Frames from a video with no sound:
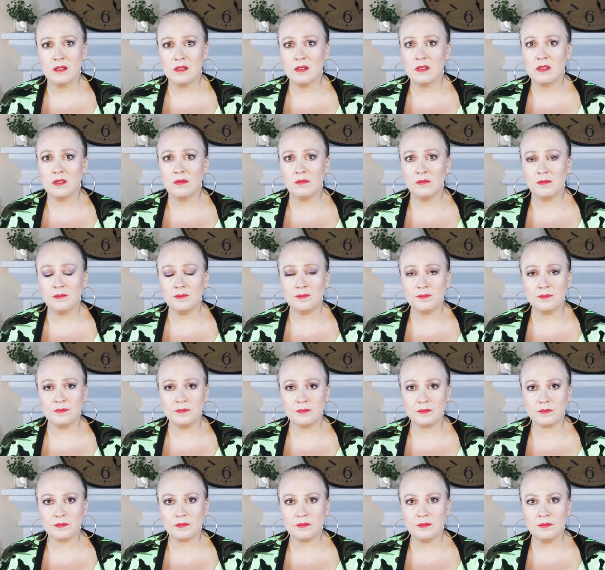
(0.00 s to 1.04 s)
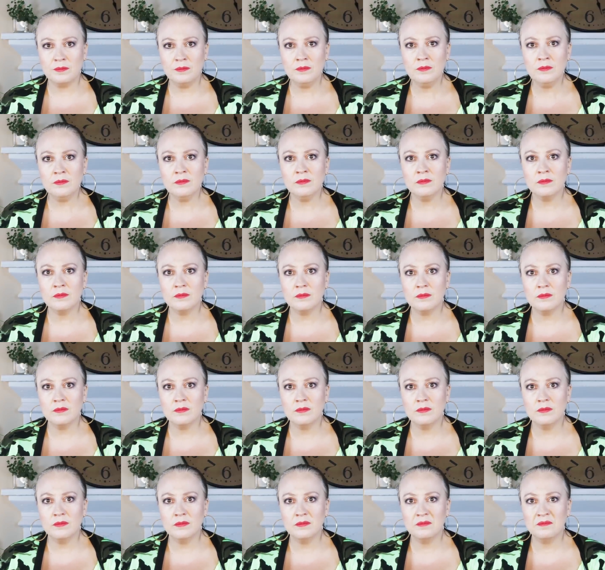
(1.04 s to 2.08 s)

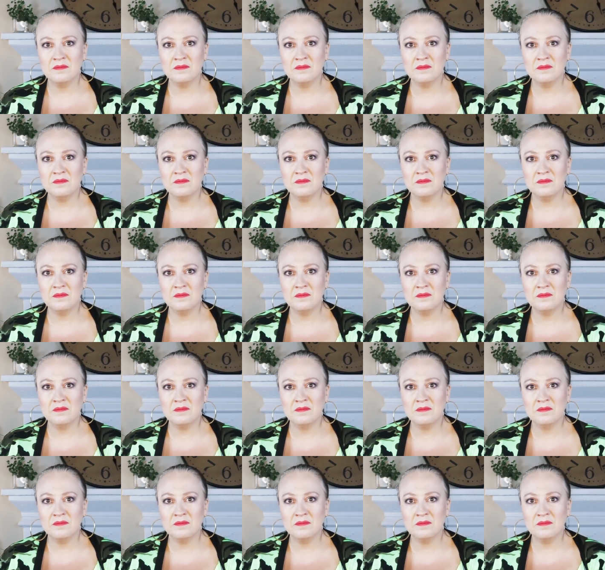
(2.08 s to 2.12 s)
Nobody speaks.